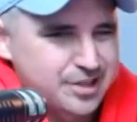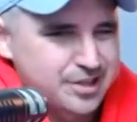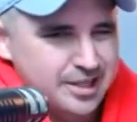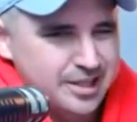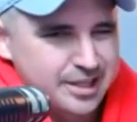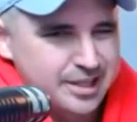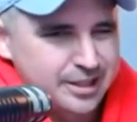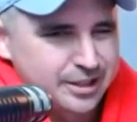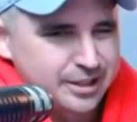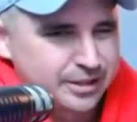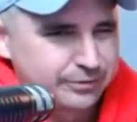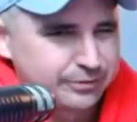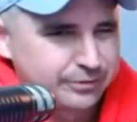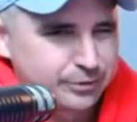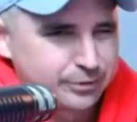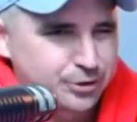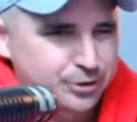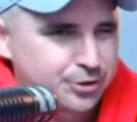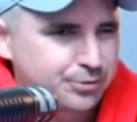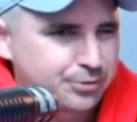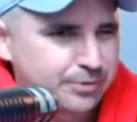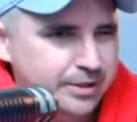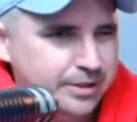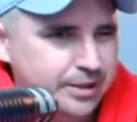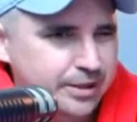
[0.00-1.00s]
sound of a
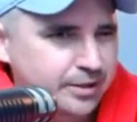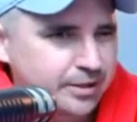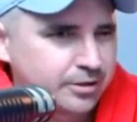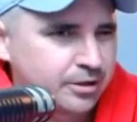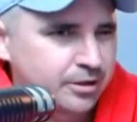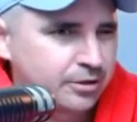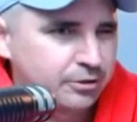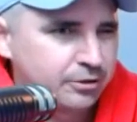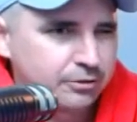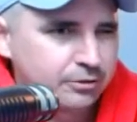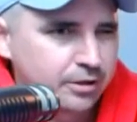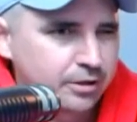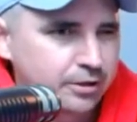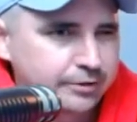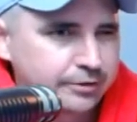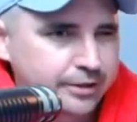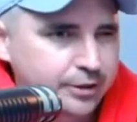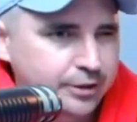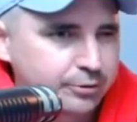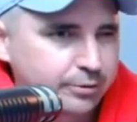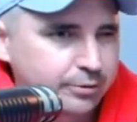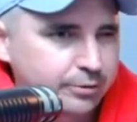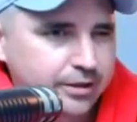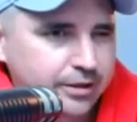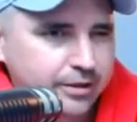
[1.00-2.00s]
tree not
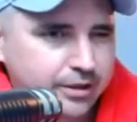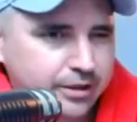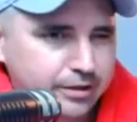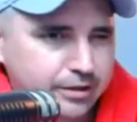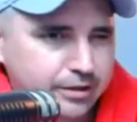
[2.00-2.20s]
growing quick